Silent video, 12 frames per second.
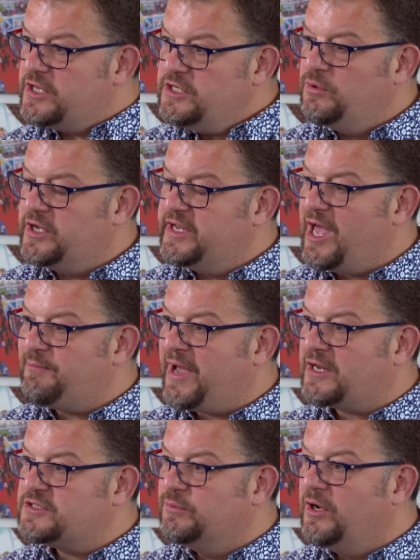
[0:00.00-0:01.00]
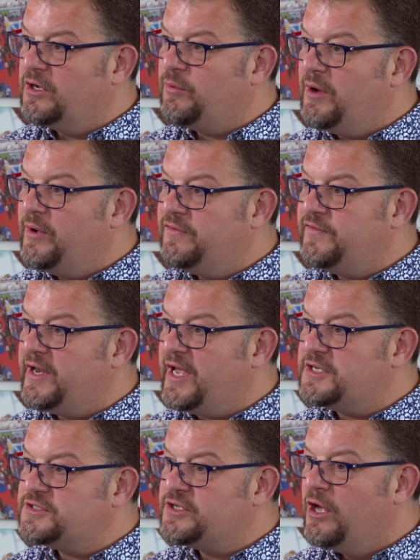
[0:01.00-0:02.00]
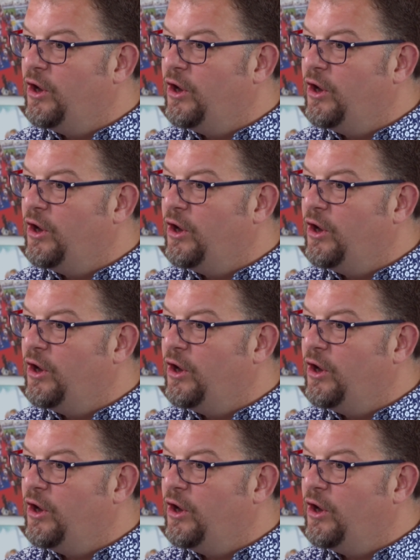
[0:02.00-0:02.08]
that you can get back to work where we're finished.